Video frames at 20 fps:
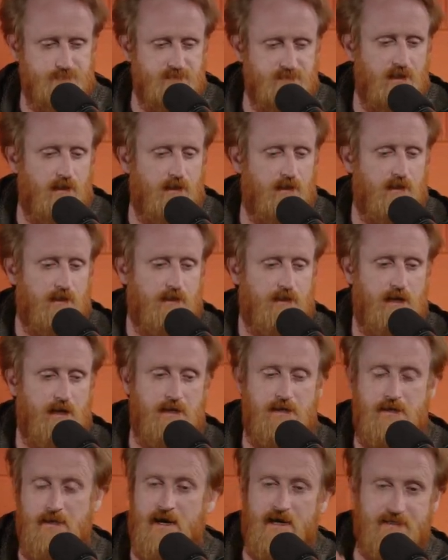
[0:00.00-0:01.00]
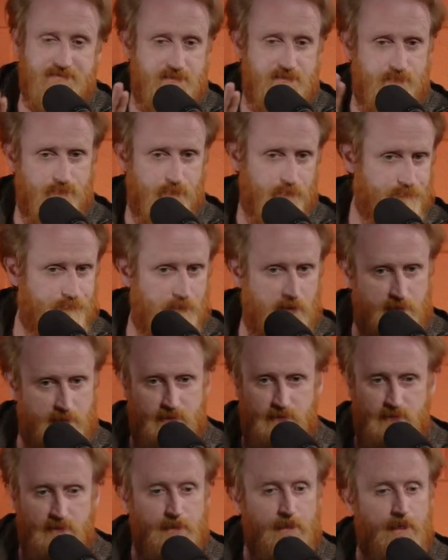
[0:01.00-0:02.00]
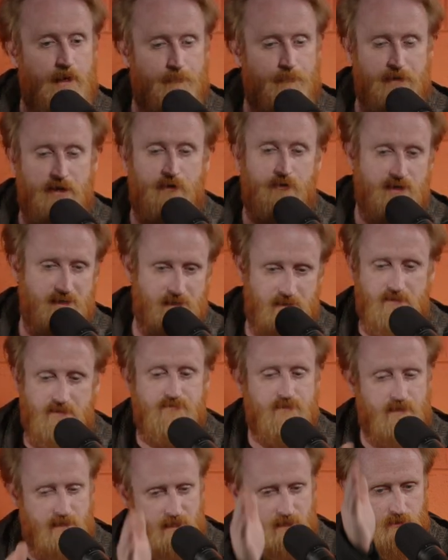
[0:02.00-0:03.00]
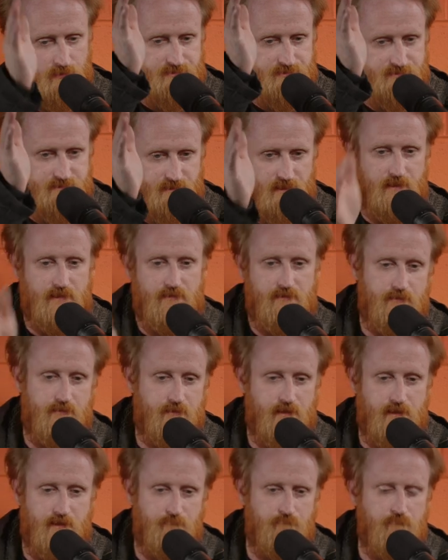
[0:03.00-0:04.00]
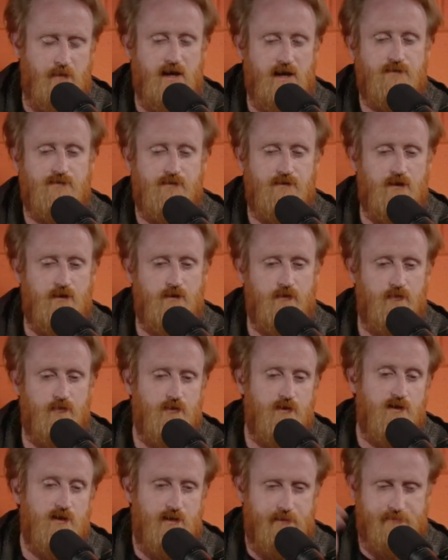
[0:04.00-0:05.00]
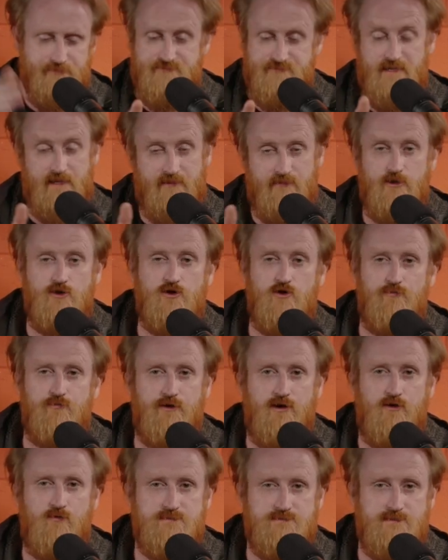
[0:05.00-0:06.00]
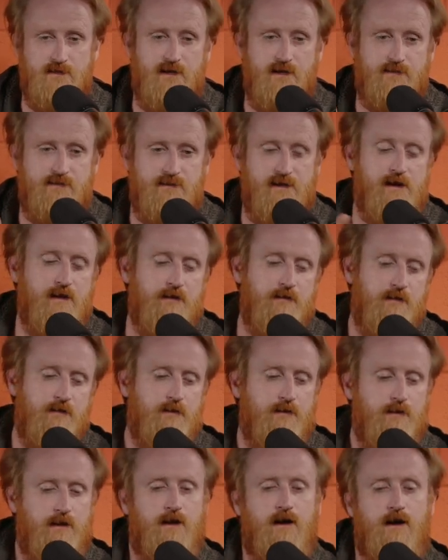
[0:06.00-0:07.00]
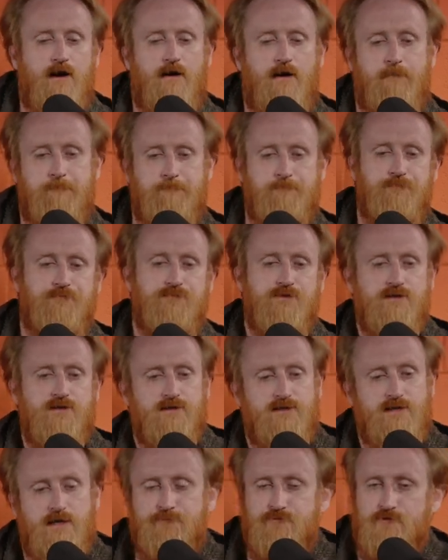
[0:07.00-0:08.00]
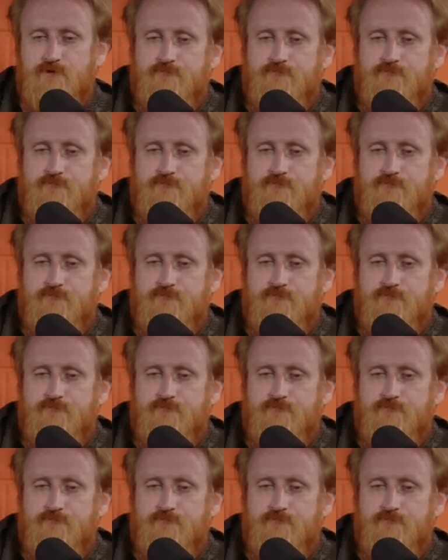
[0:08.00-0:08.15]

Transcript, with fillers: uh, and not give a fuck about anything else and and make the art. And Stanley Kubrick was like that. A um, couple of